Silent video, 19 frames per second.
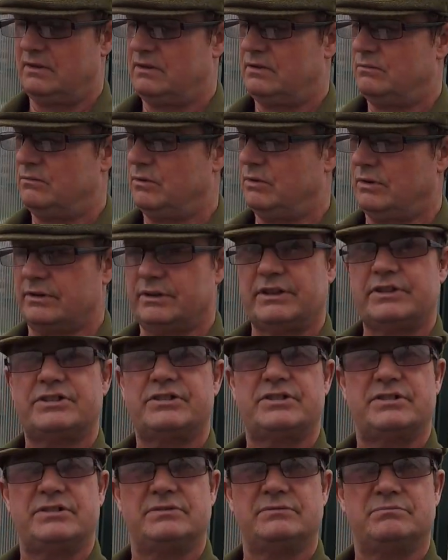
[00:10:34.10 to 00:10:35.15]

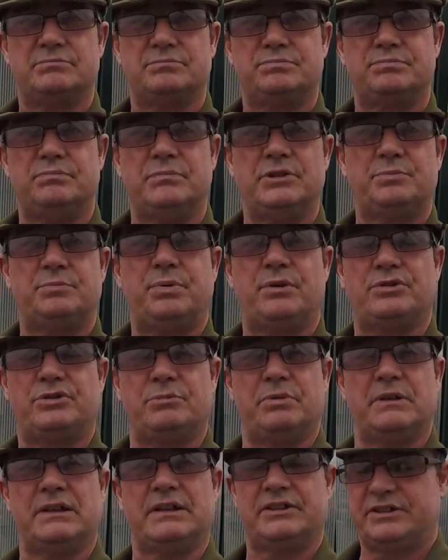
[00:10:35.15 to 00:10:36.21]
this
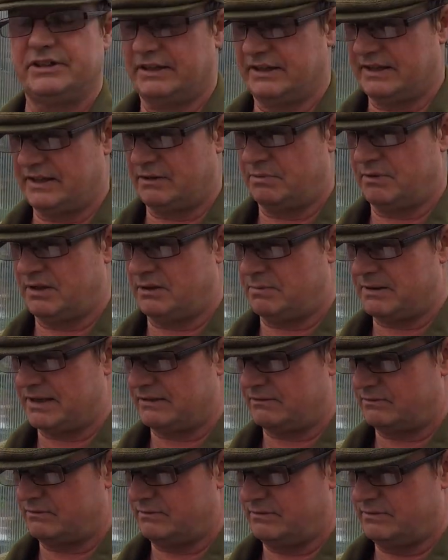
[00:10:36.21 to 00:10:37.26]
possibility are going to be
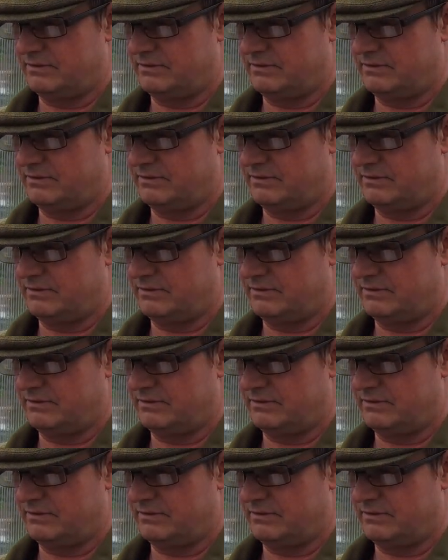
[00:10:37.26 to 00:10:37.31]
about